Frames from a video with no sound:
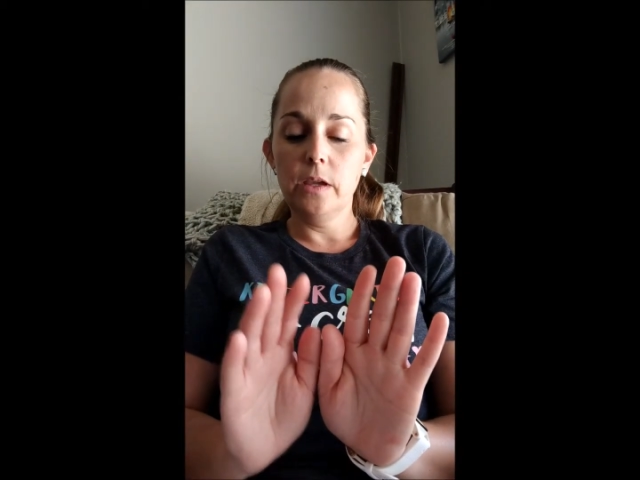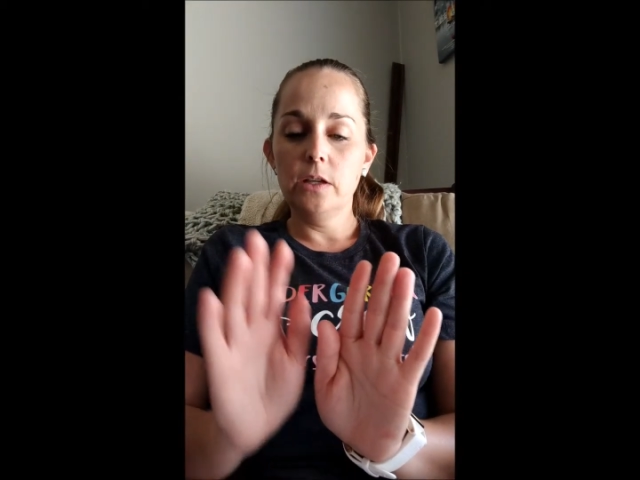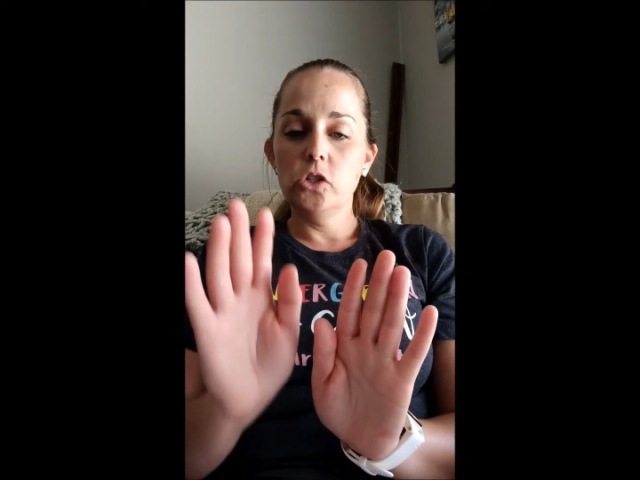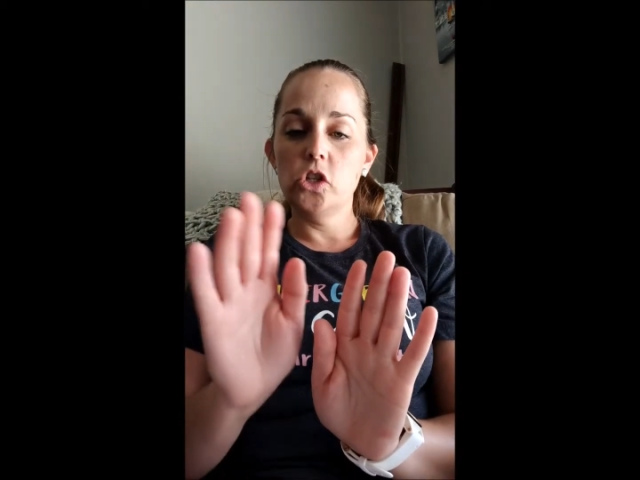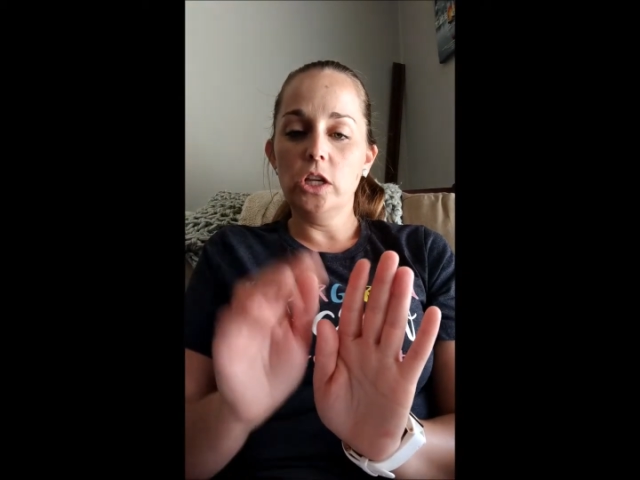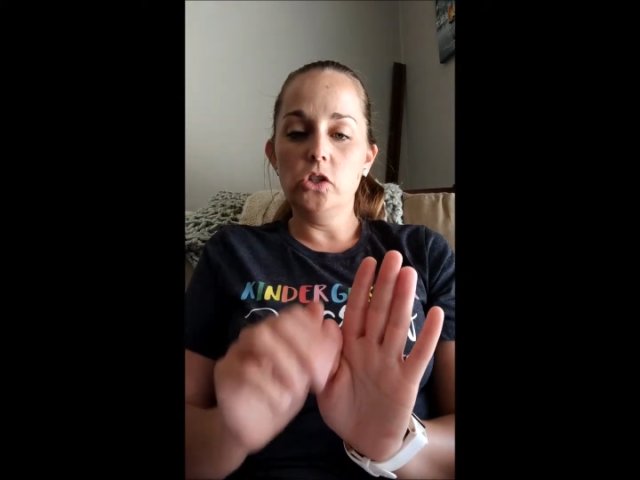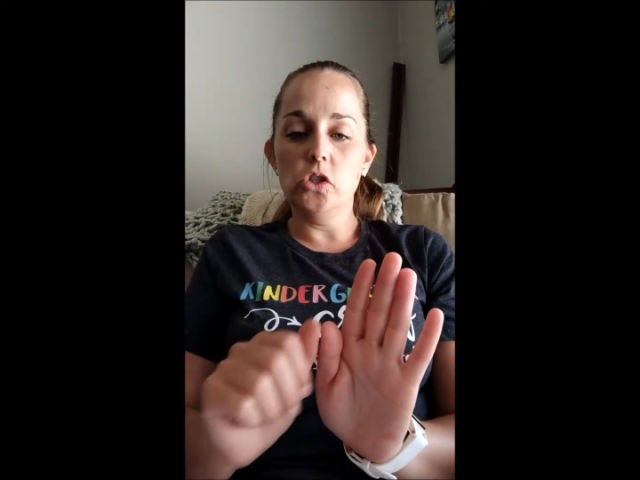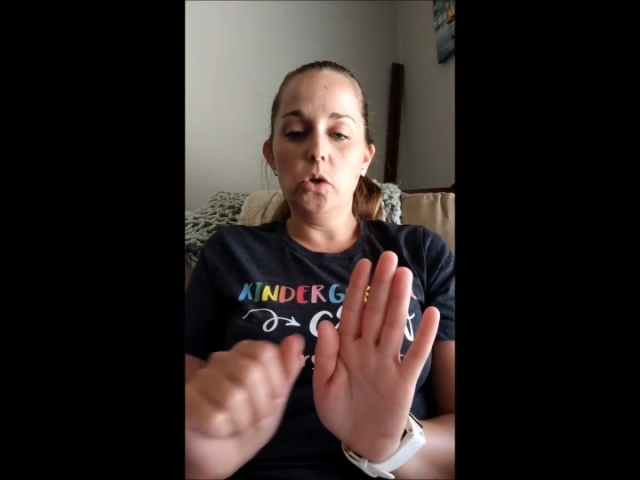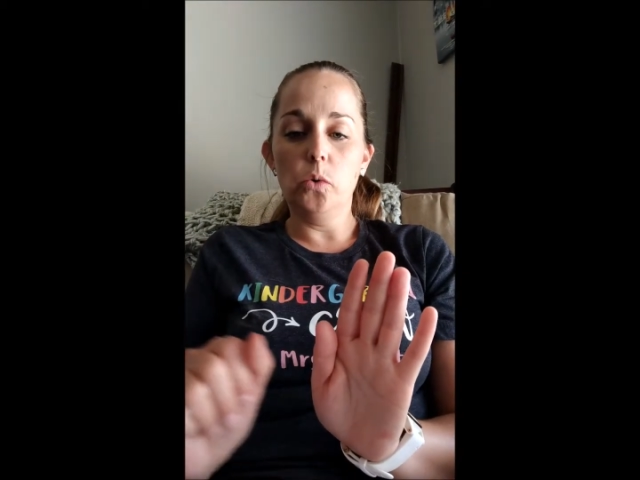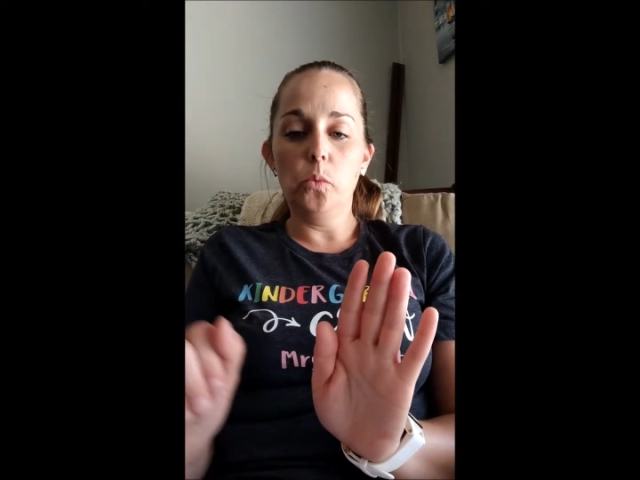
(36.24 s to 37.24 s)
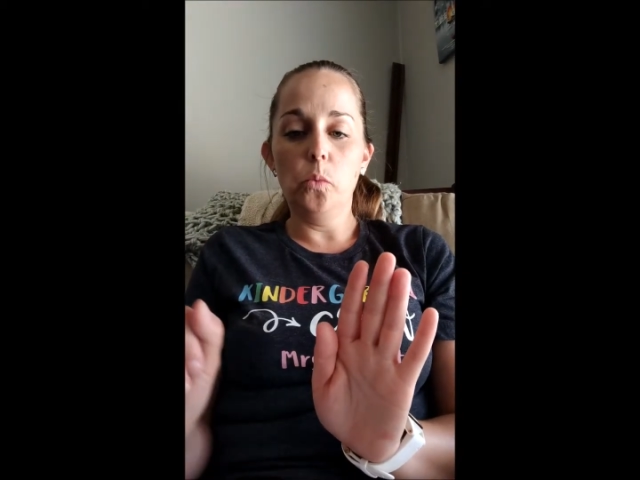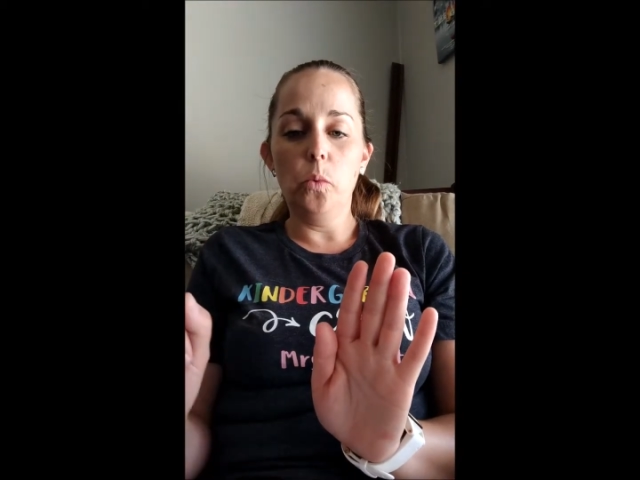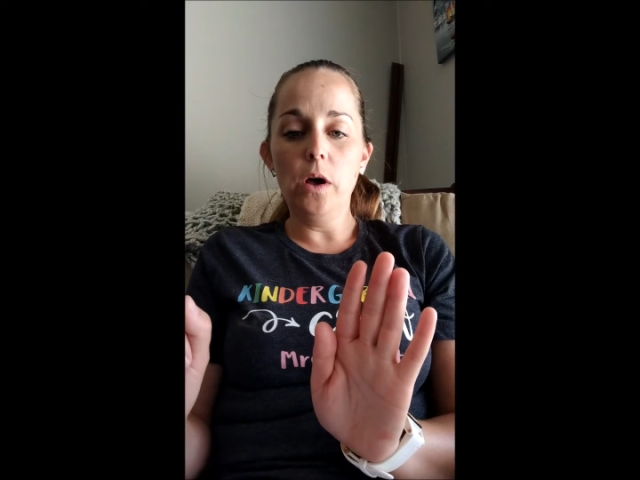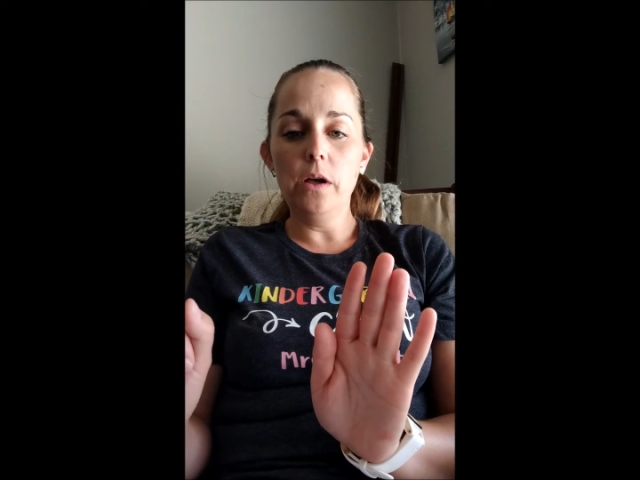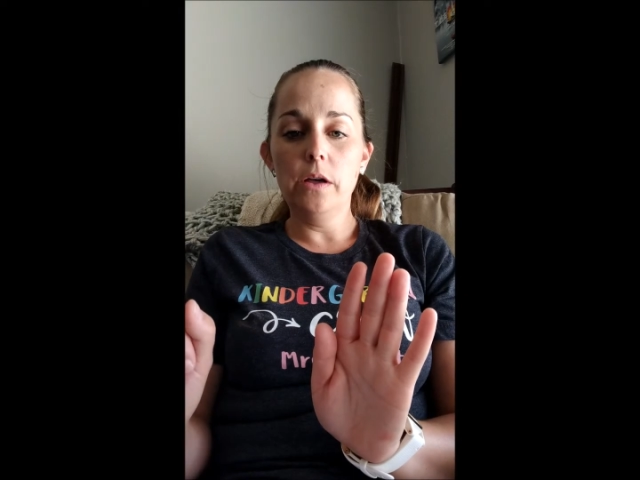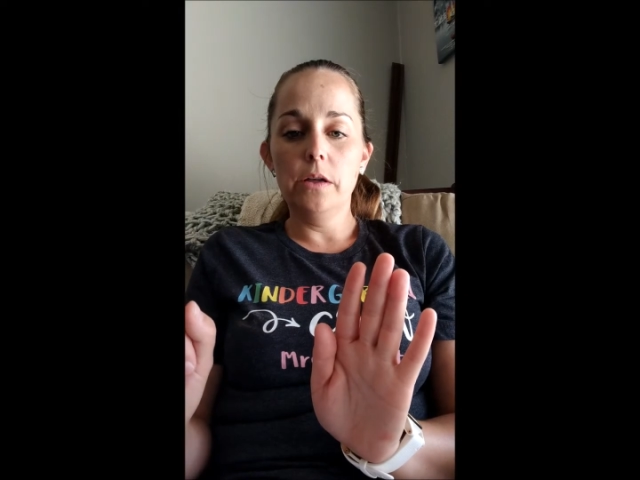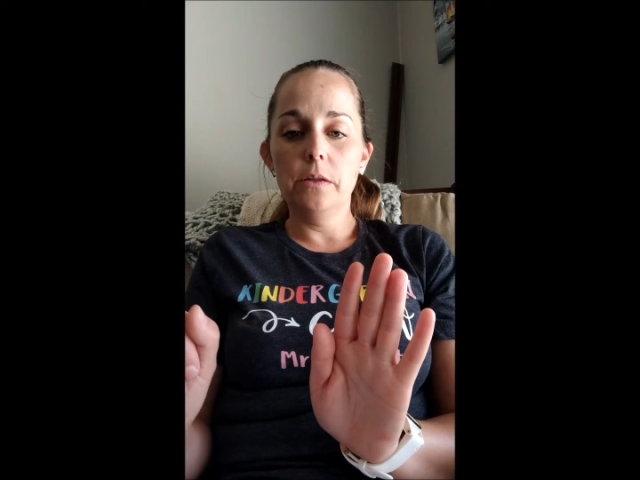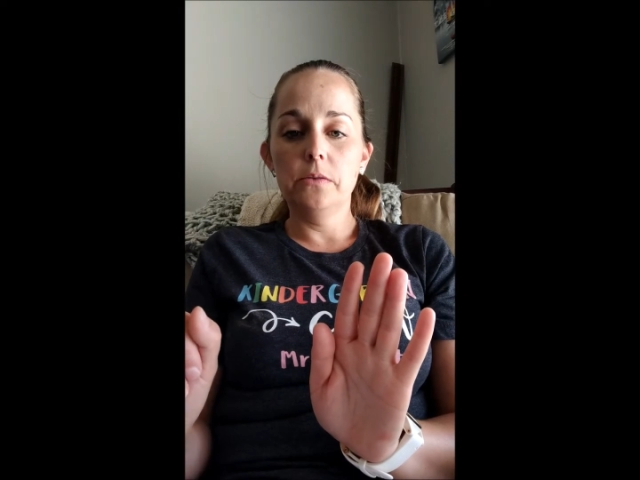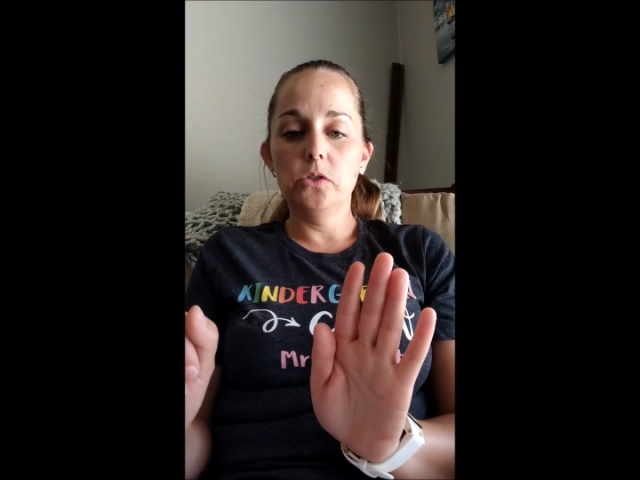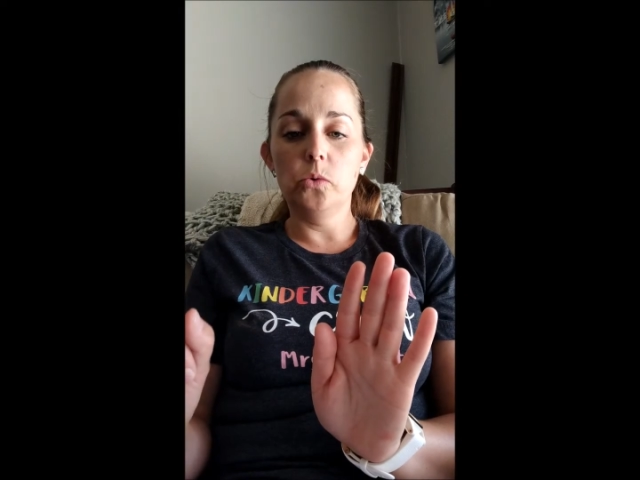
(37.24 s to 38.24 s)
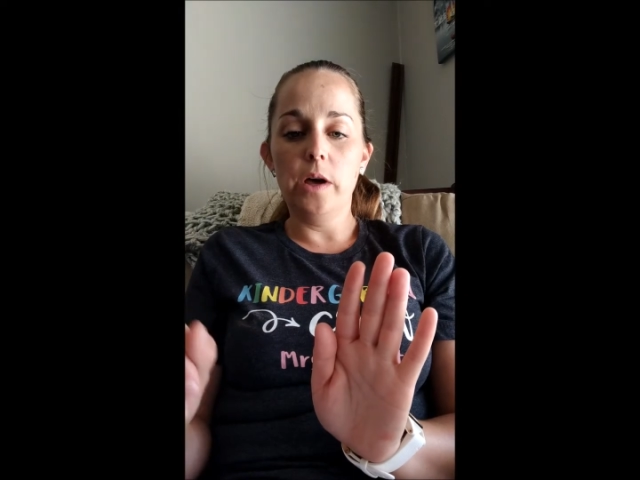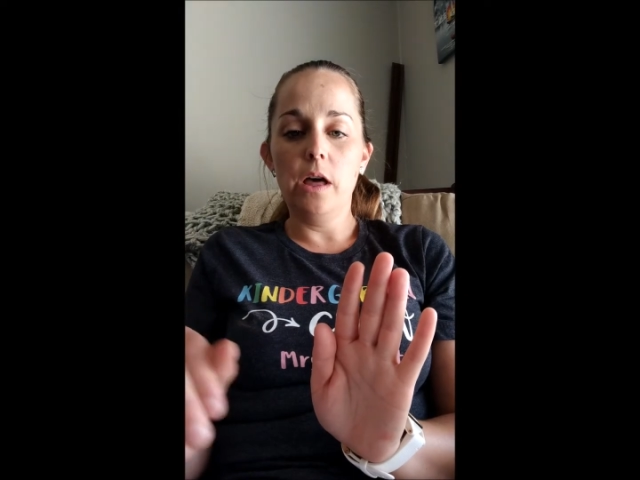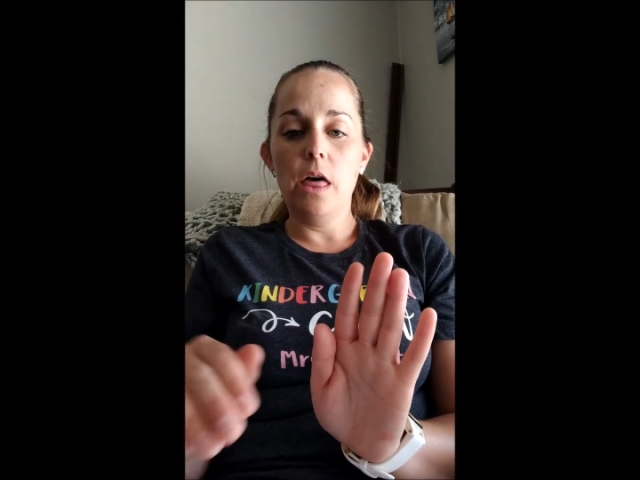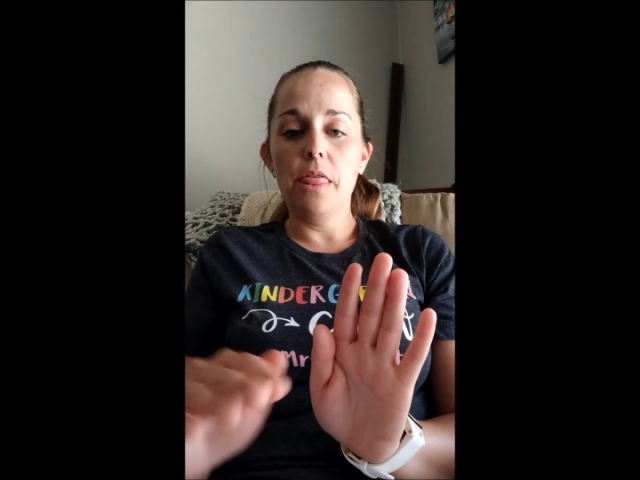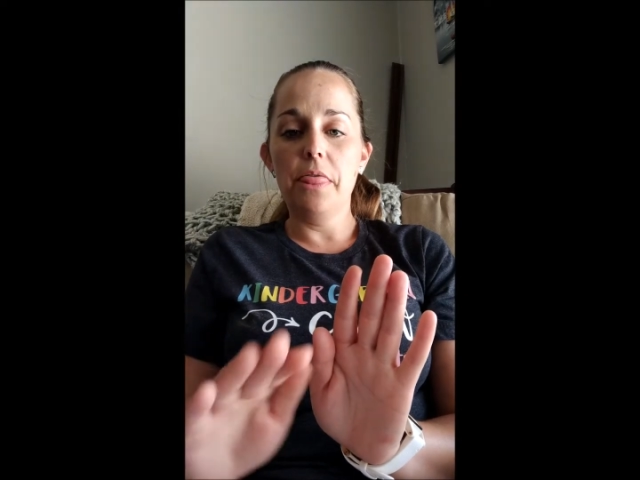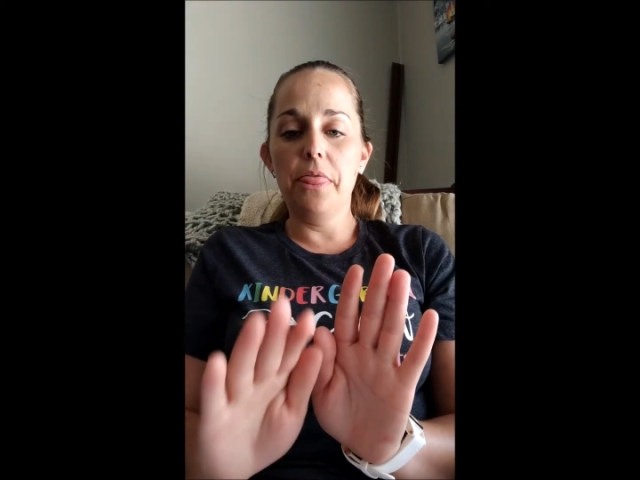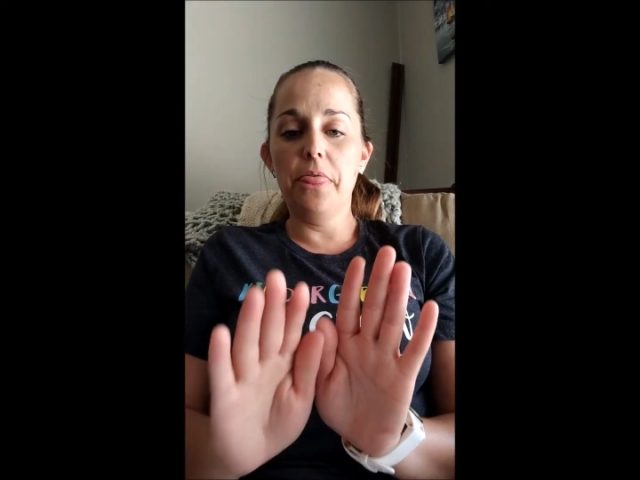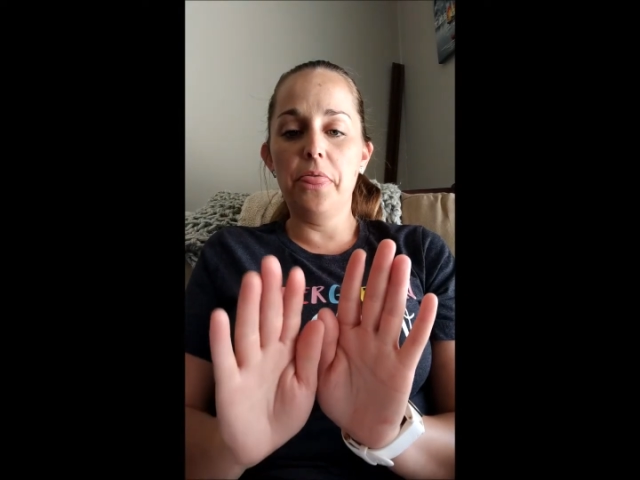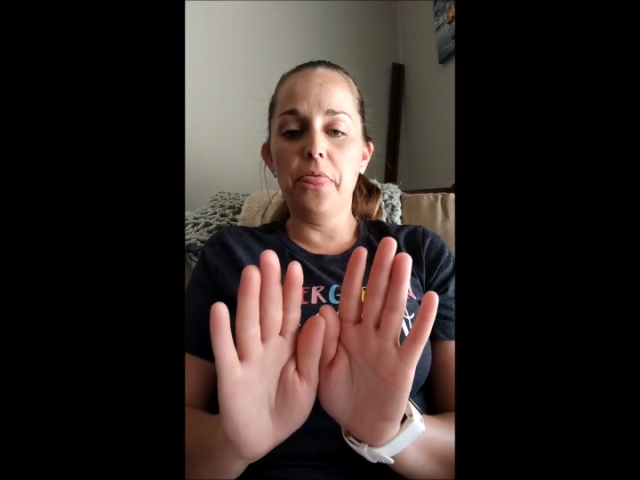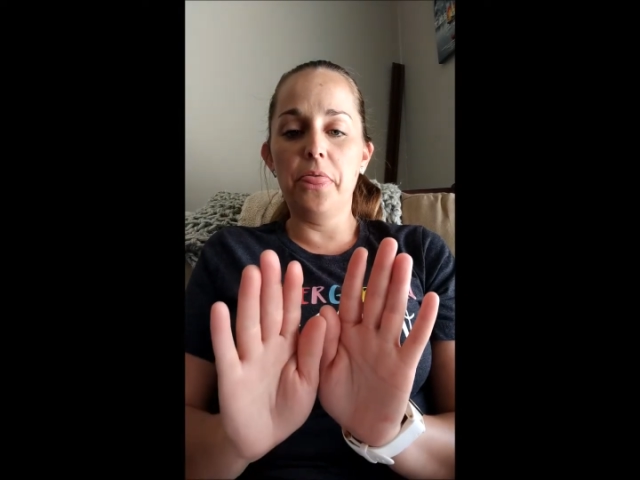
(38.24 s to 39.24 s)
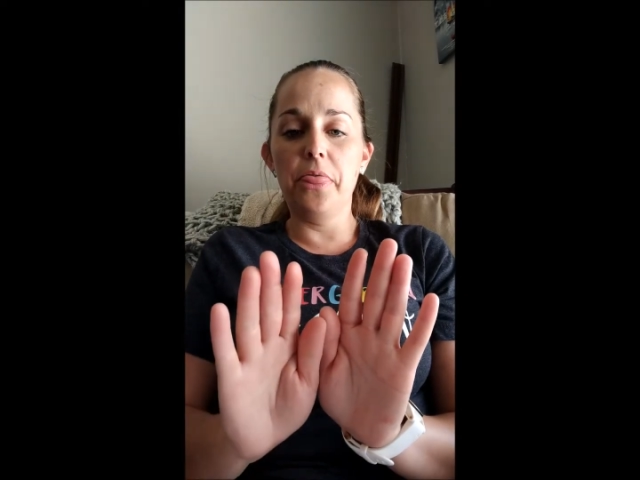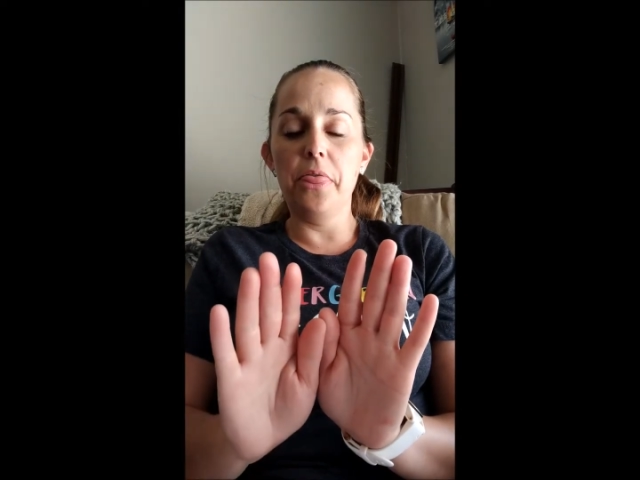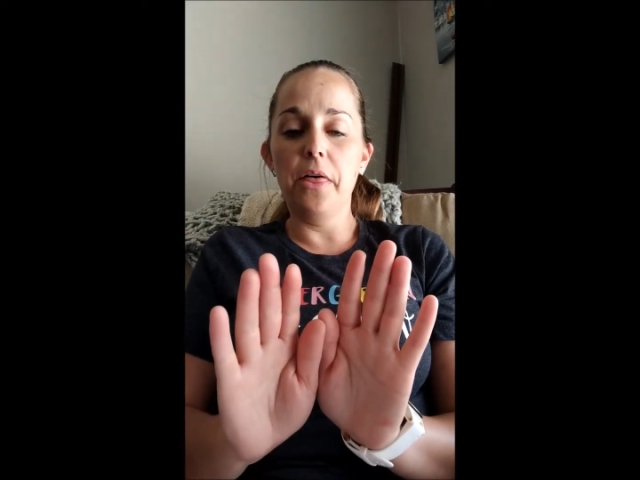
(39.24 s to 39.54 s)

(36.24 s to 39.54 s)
Change the w to a th.